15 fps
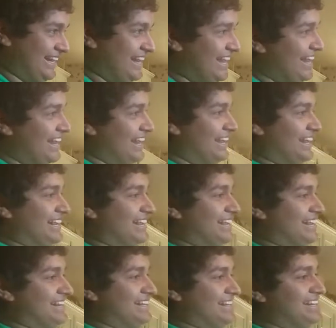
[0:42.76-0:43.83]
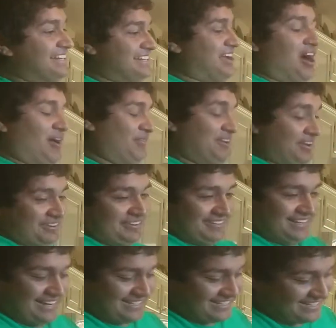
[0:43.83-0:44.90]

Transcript: Oreo donut. No, no, no, Dad. Let's